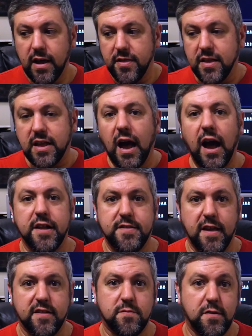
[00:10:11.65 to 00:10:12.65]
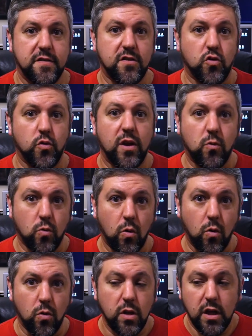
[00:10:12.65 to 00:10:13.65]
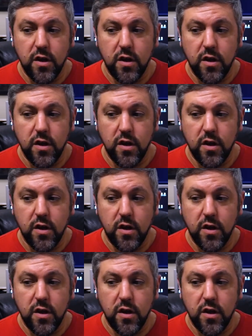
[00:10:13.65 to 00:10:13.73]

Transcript: the context plays a great role.